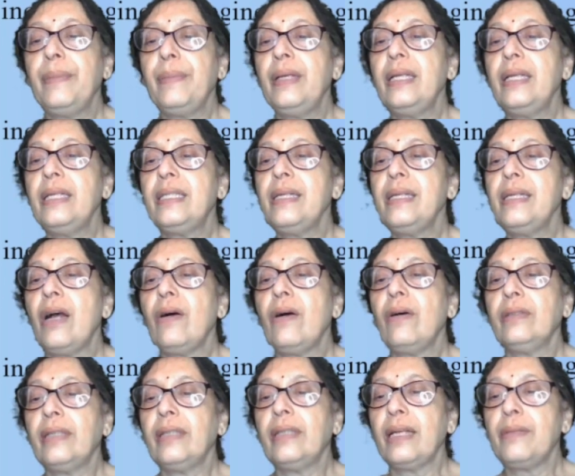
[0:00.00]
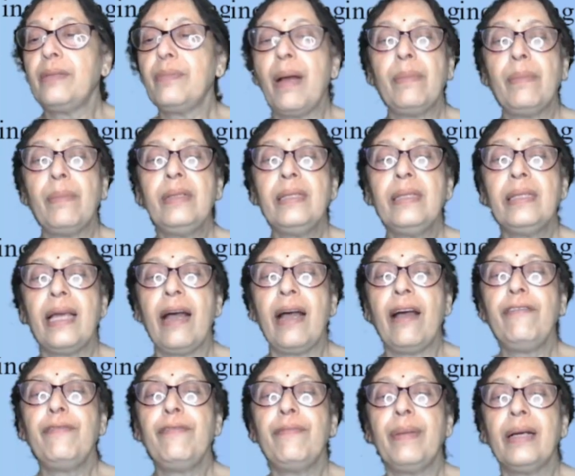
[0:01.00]
ability that mammals
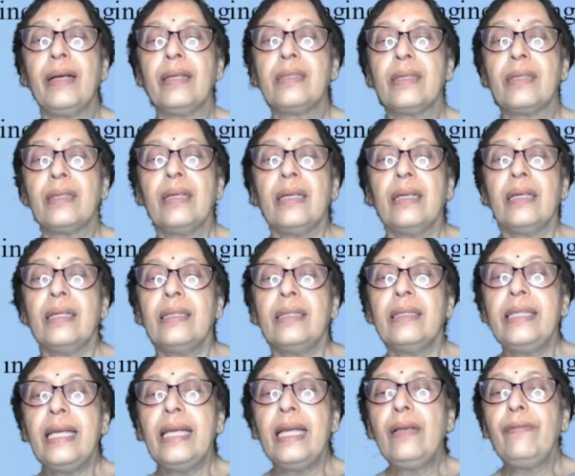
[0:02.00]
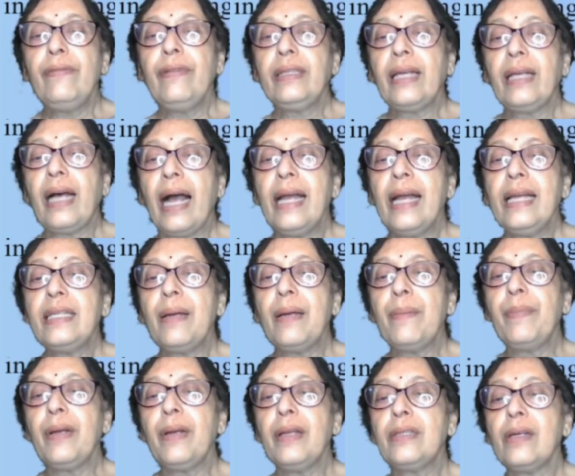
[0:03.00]
have, but deal with high
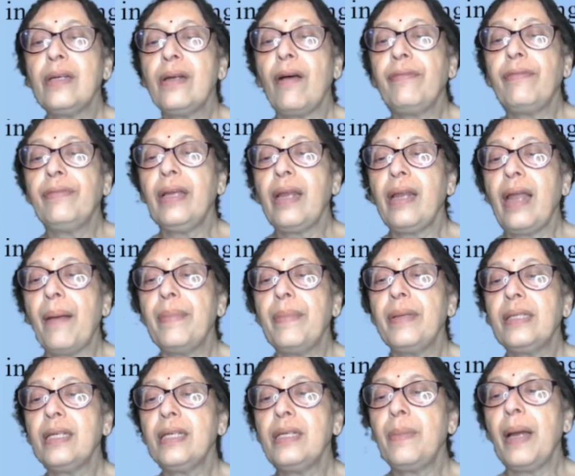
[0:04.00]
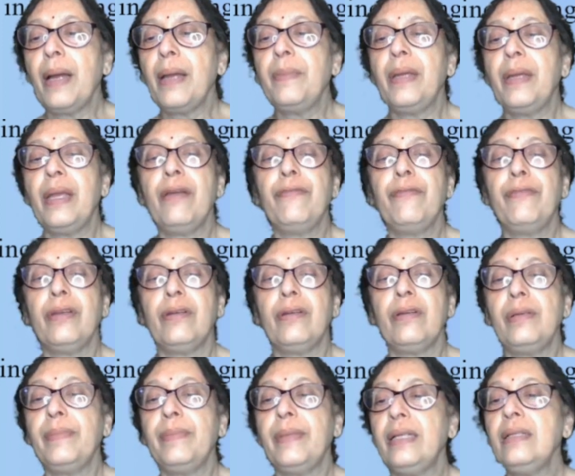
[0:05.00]
temperature of their habitat by
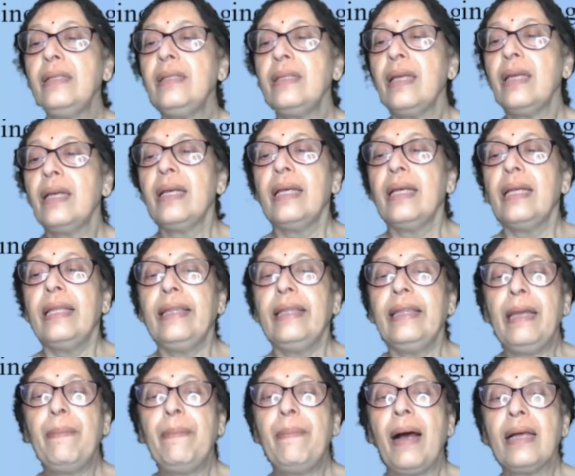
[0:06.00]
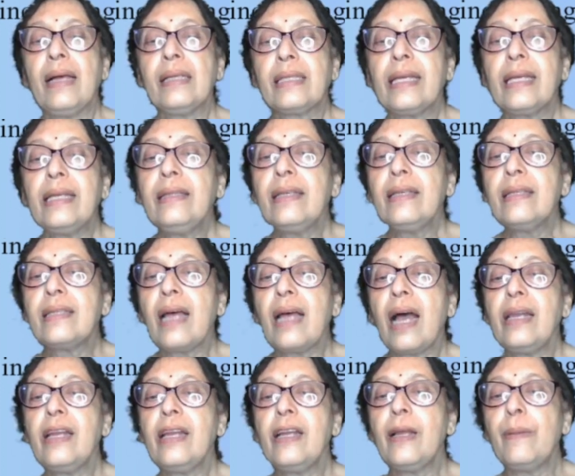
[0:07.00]
behavioral means. They bask in the
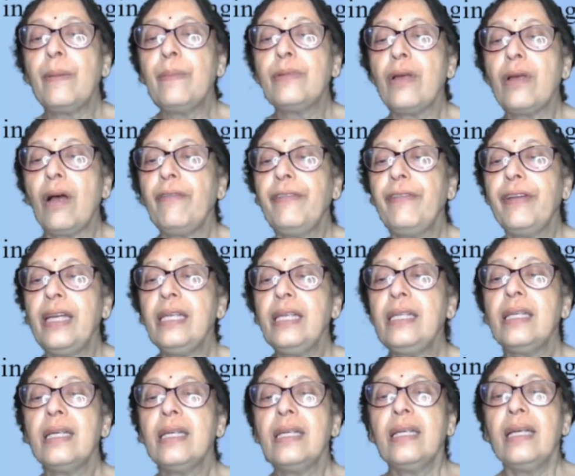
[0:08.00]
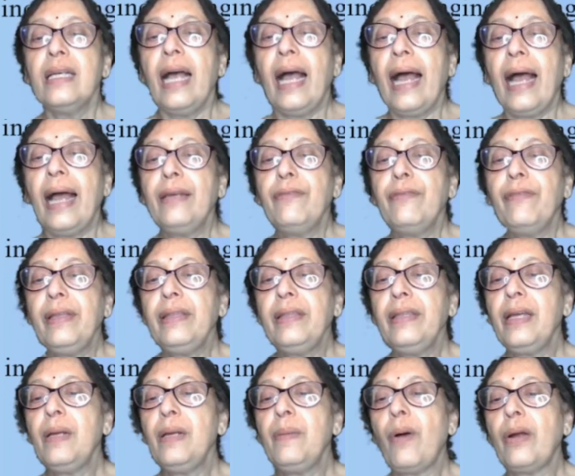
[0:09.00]
sun and absorb heat, and when
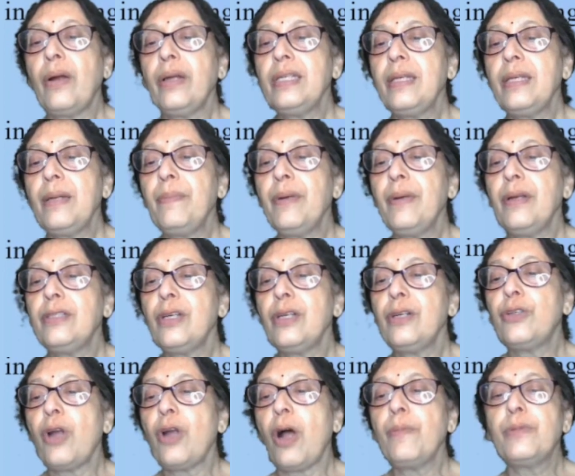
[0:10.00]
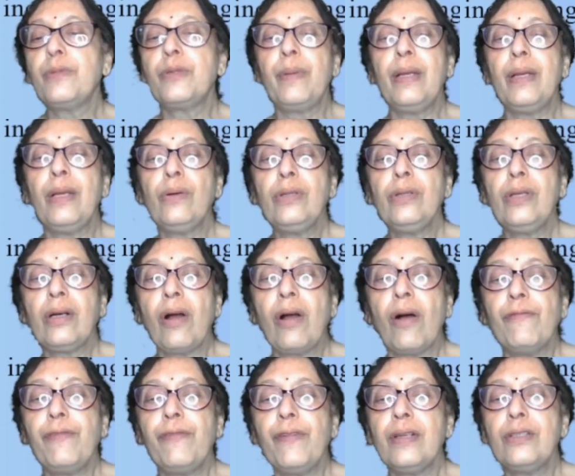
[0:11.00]
their body temperature drops below the
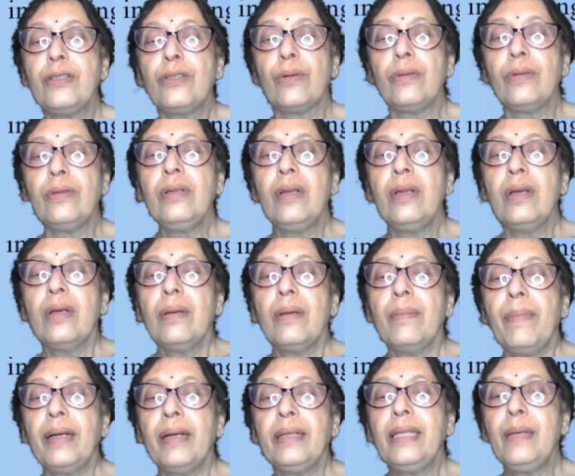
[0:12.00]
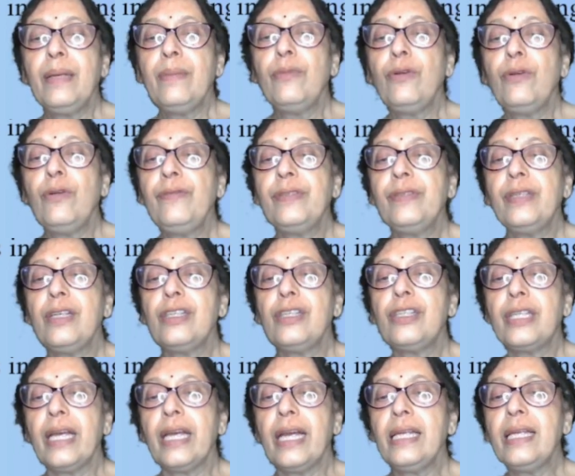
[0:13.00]
comfort zone, but they moves in
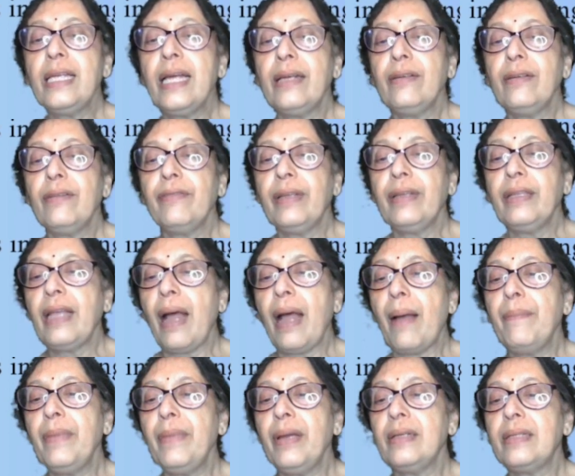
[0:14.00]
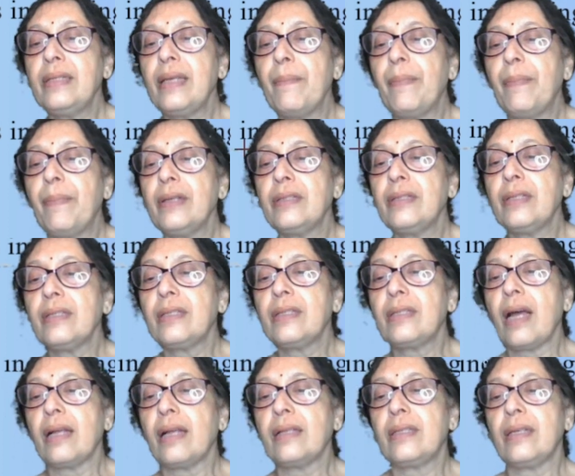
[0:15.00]
shade and when the ambient temperature
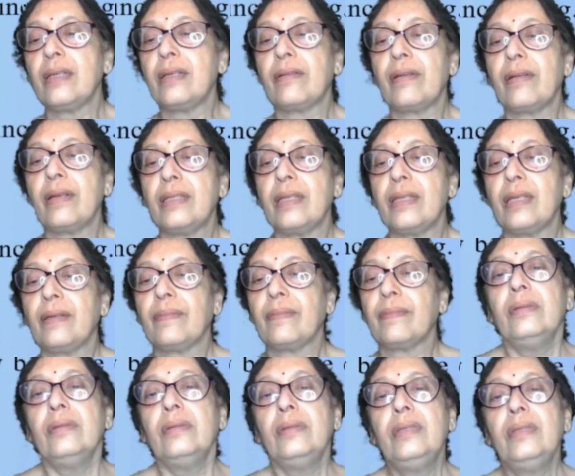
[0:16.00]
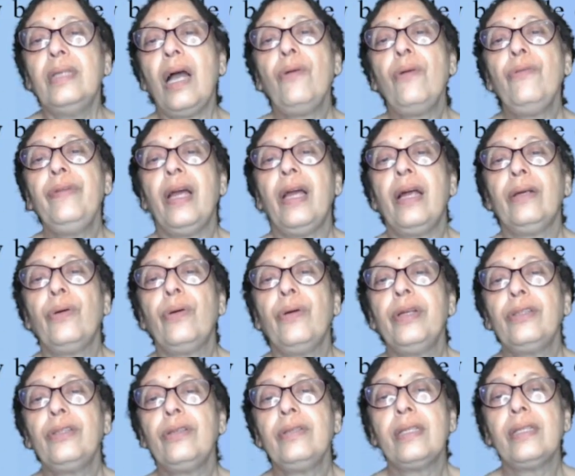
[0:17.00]
starts increasing. Now we are
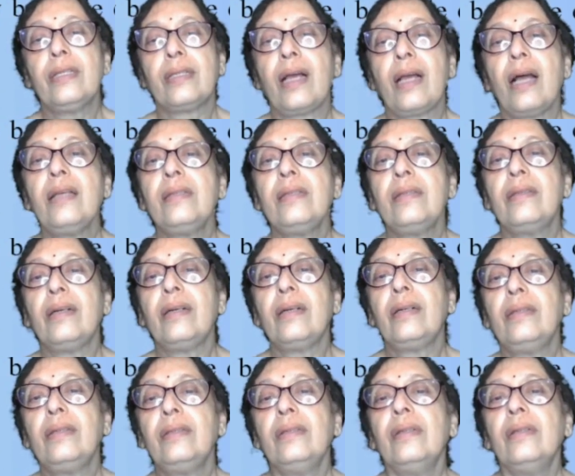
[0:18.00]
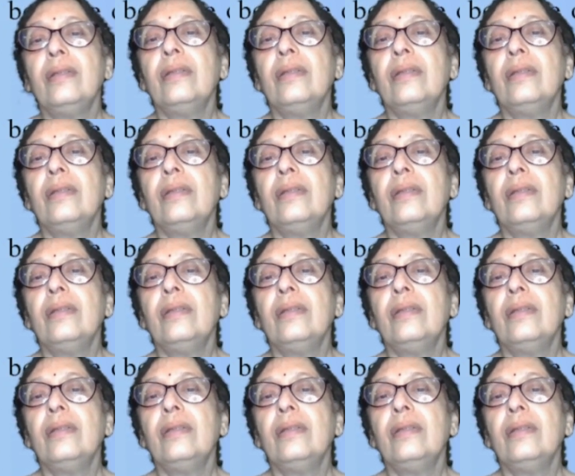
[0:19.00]
going to discuss the